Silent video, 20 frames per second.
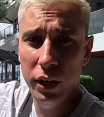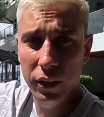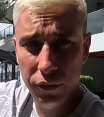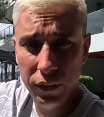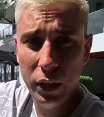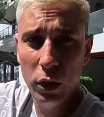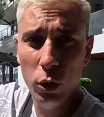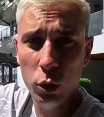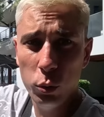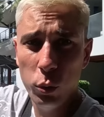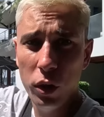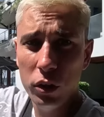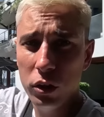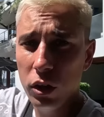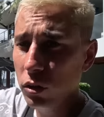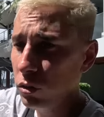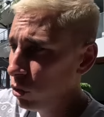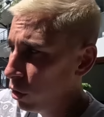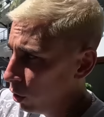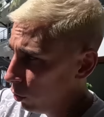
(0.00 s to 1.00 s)
If they don't want
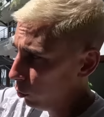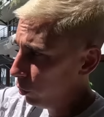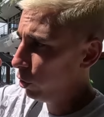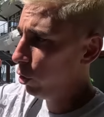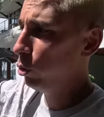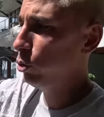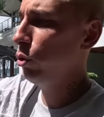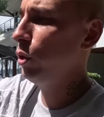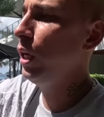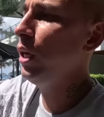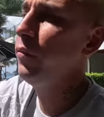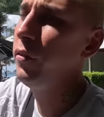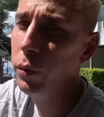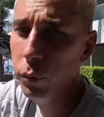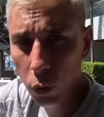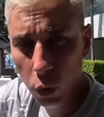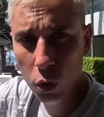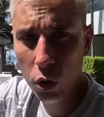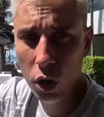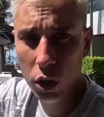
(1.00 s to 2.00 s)
us, we go to the even
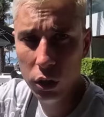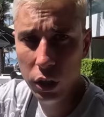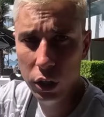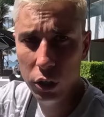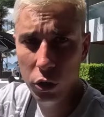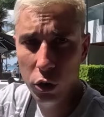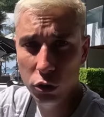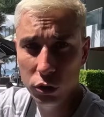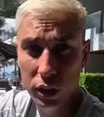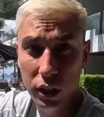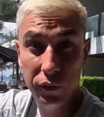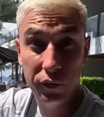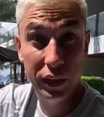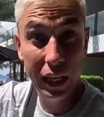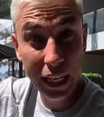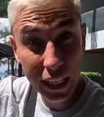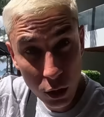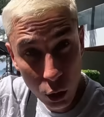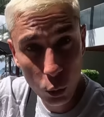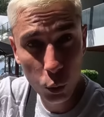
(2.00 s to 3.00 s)
more ugly girls. And if
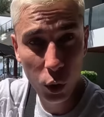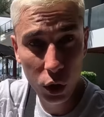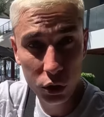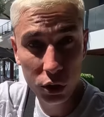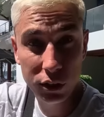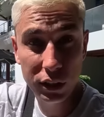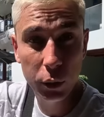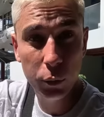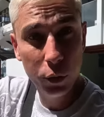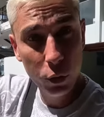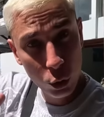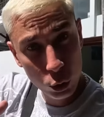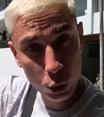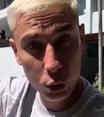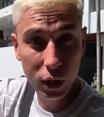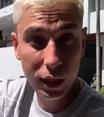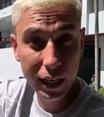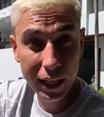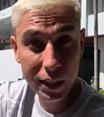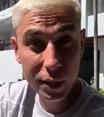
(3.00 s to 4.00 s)
they don't want us, then we go to
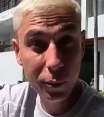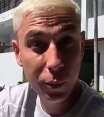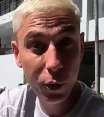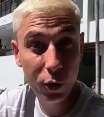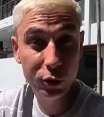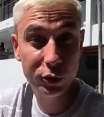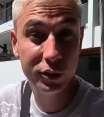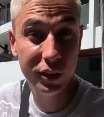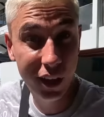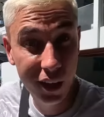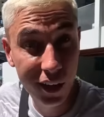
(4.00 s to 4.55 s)
the lady boys.